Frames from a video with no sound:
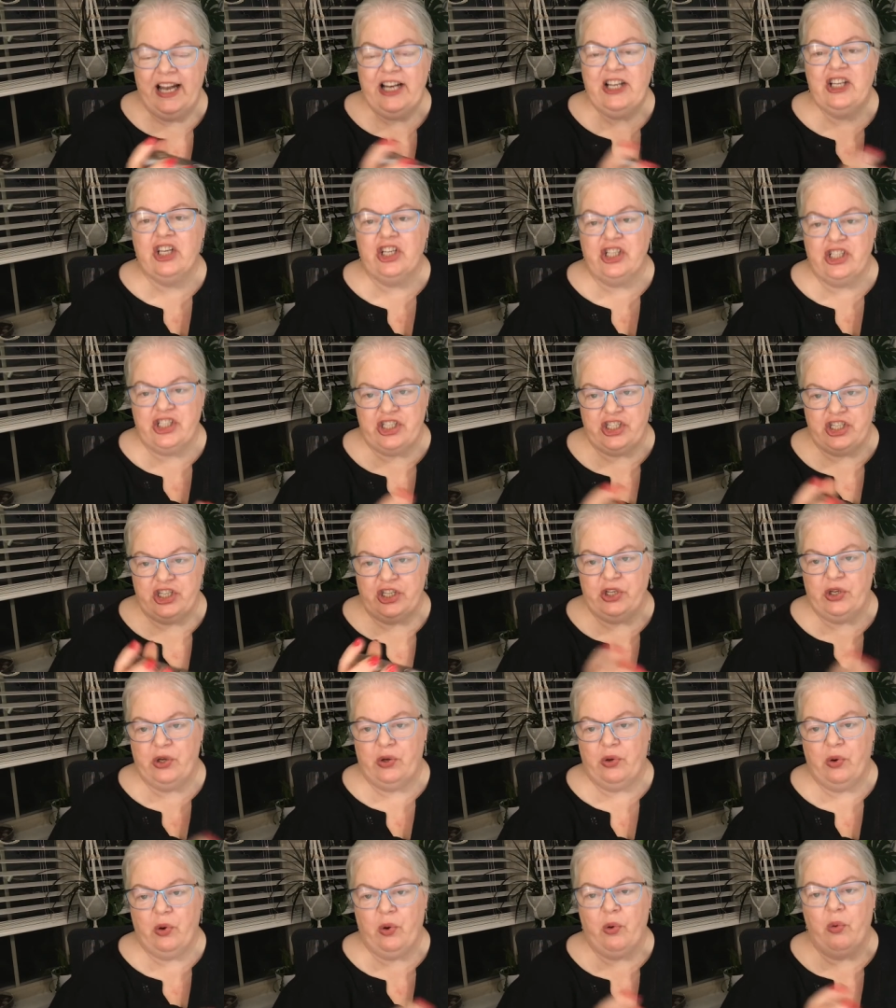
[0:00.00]
to
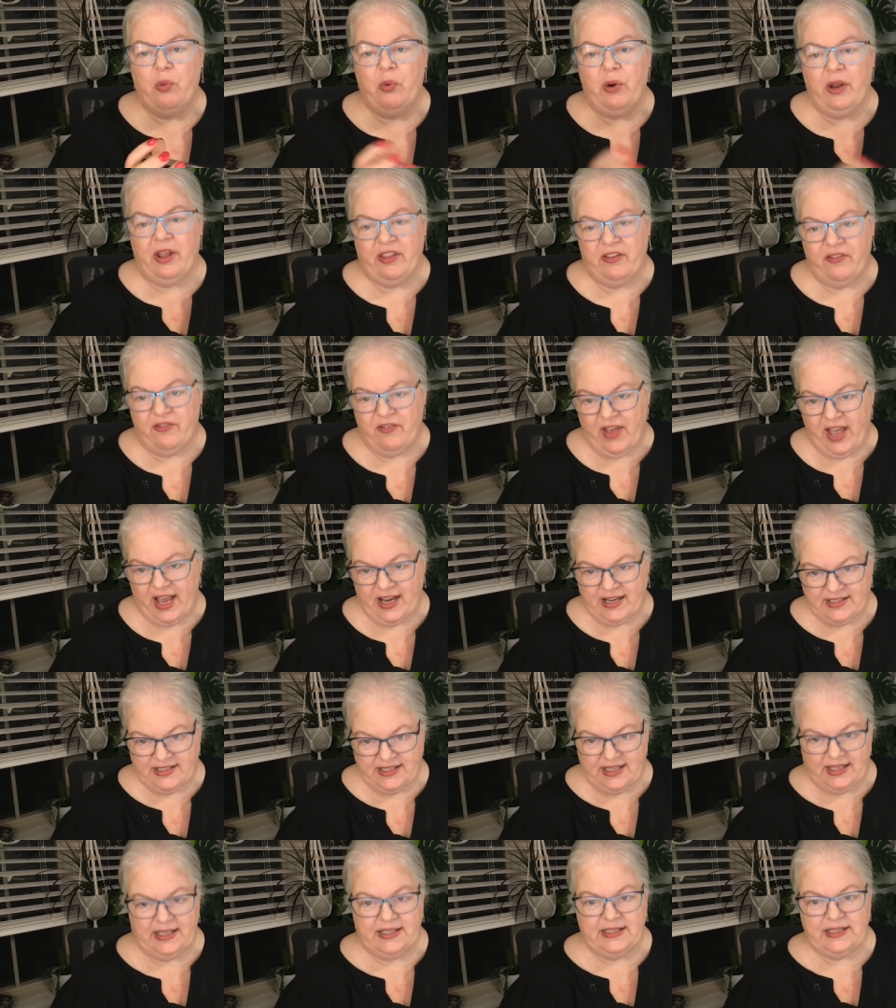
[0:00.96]
do with
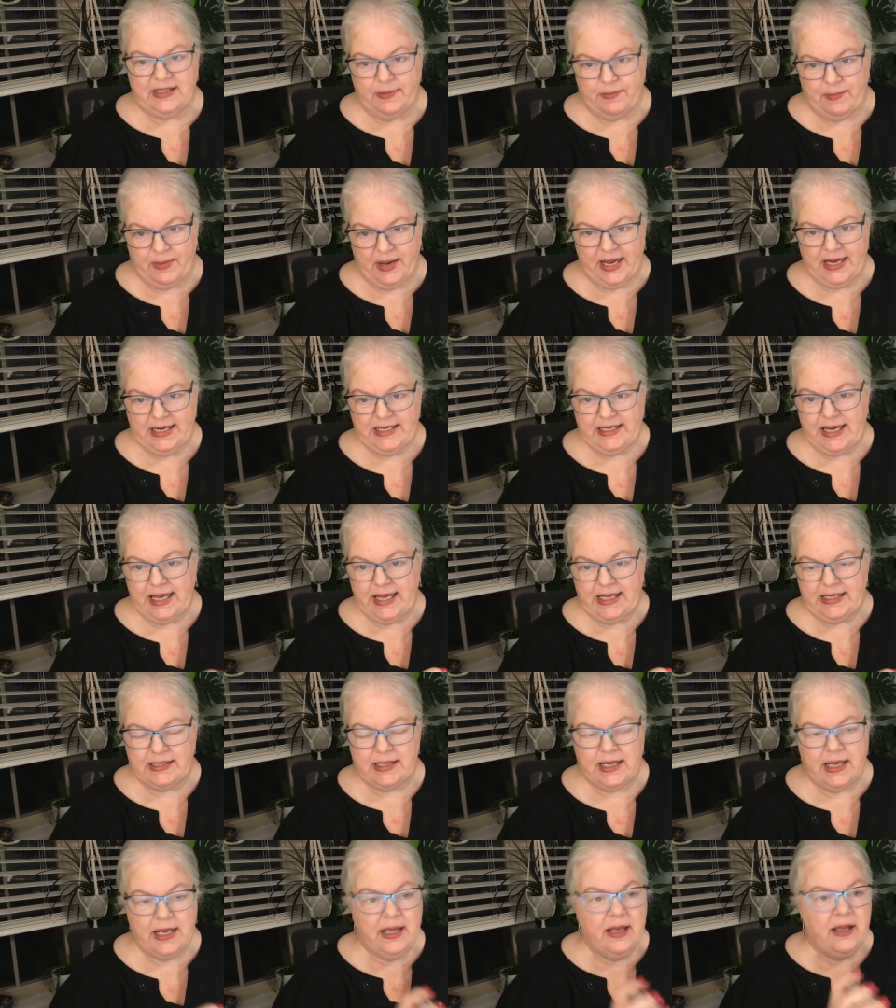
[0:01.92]
vaccines and
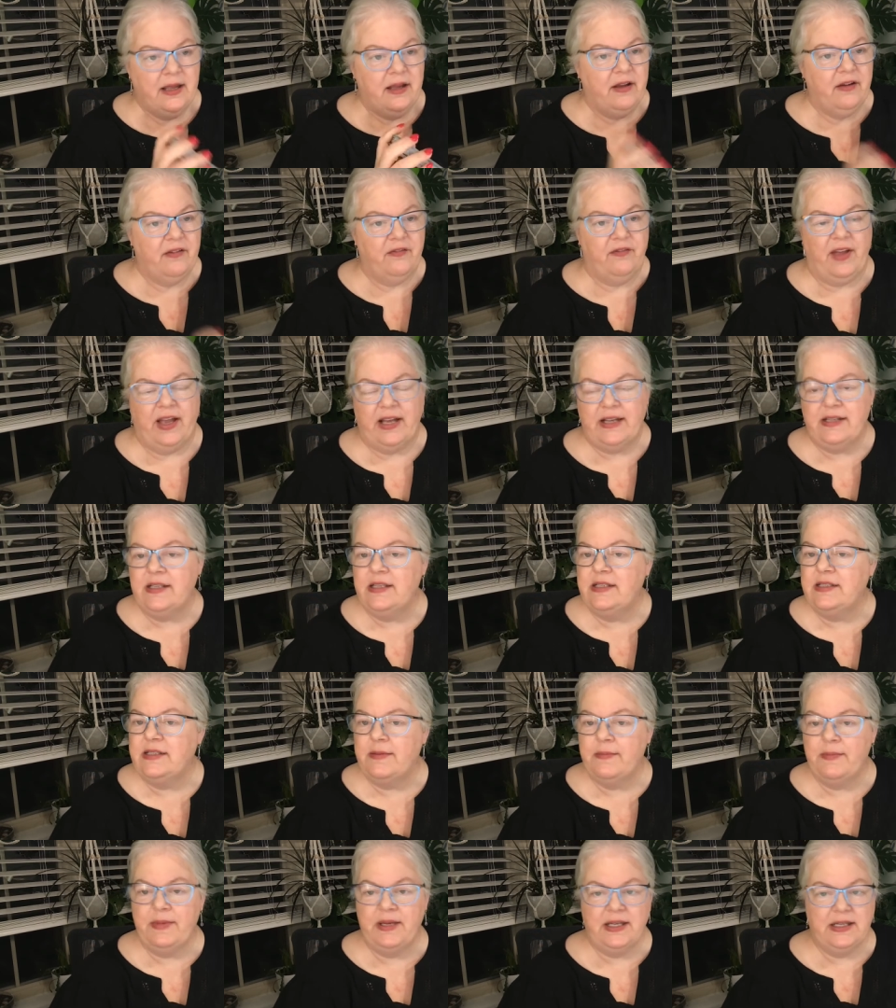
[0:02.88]
mandates
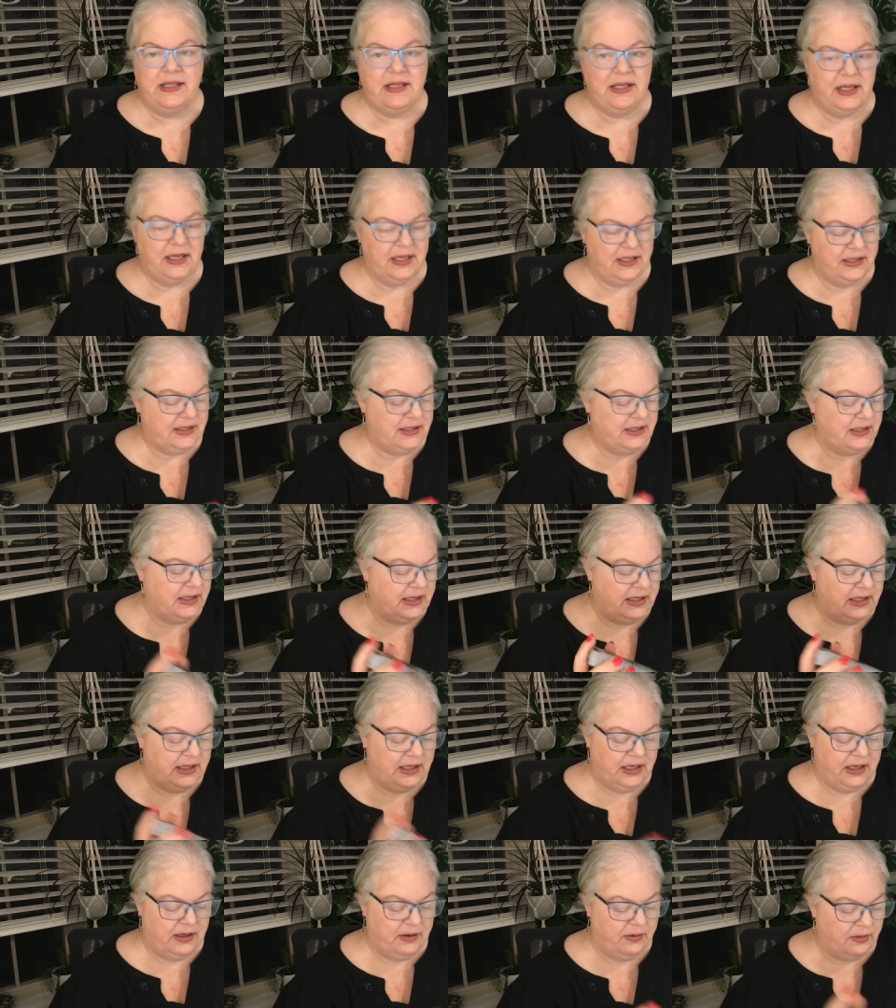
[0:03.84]
Vaccines and mandates
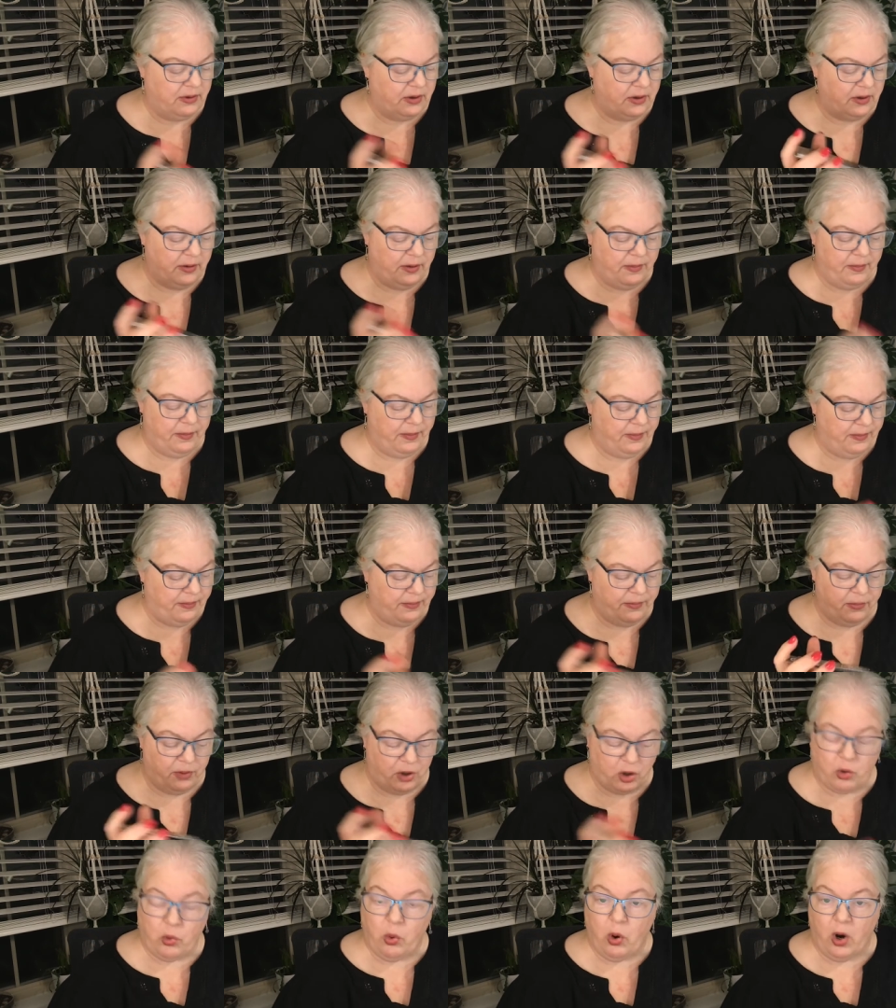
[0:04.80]
uh, um,
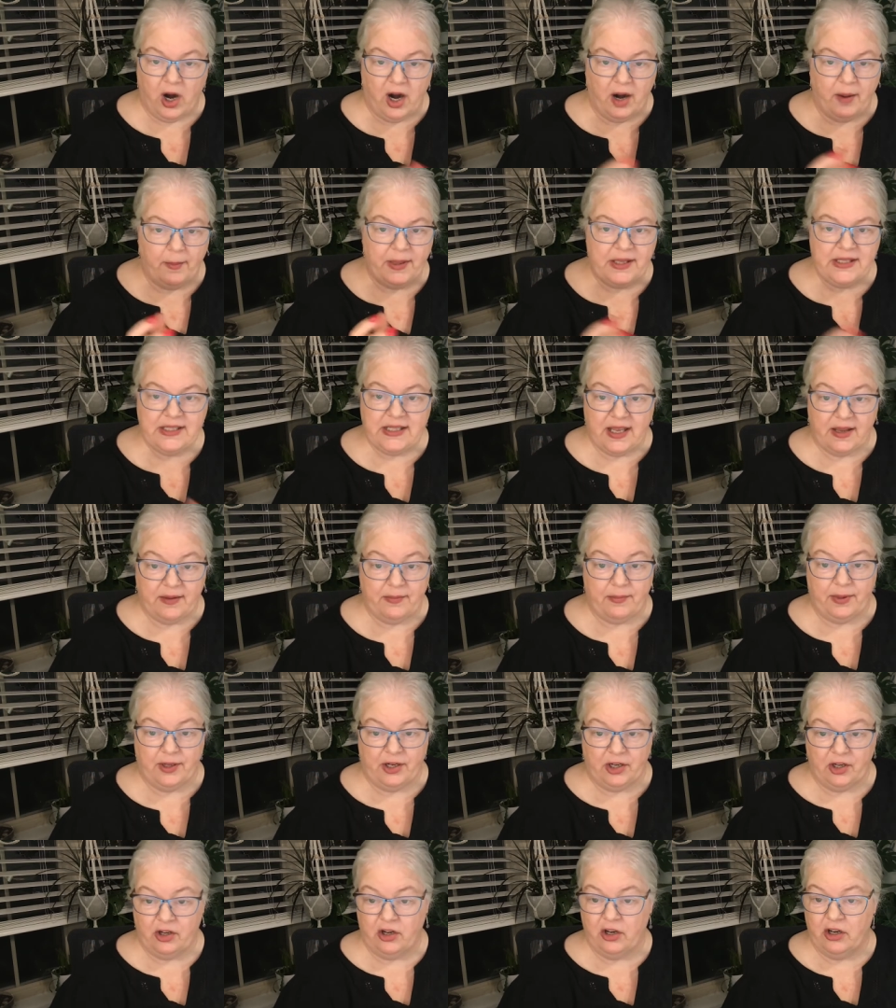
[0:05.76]
requirements have
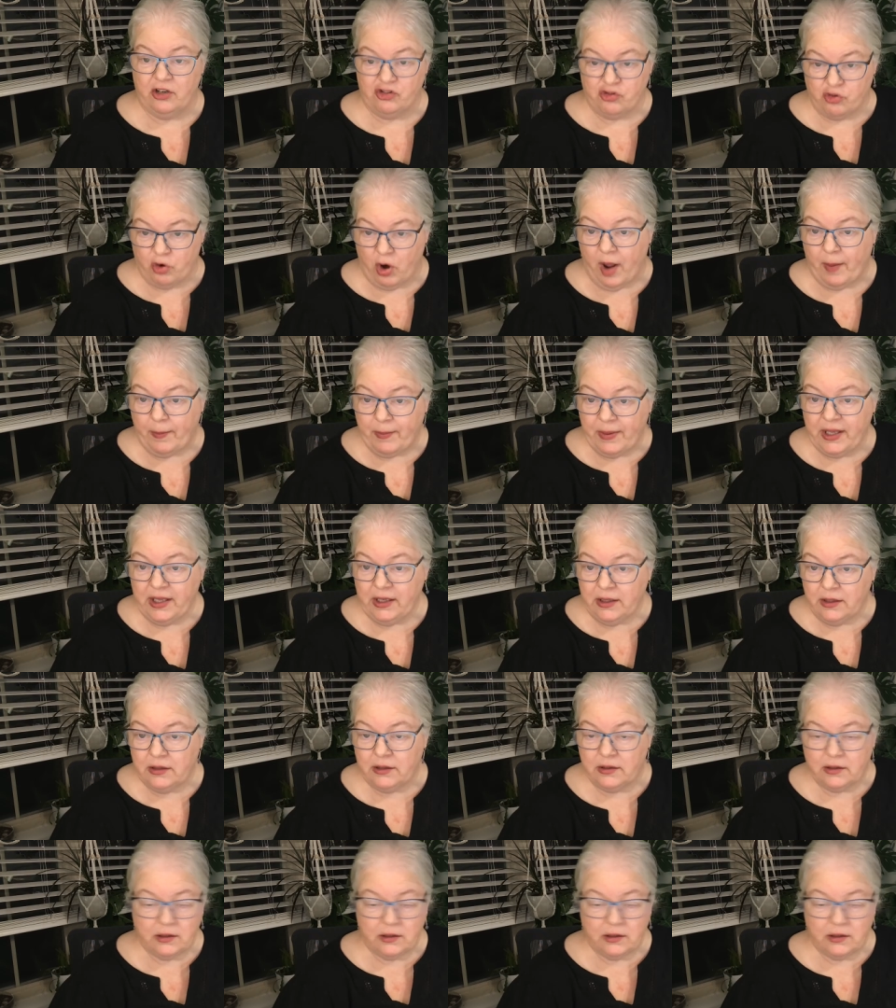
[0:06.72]
been dropping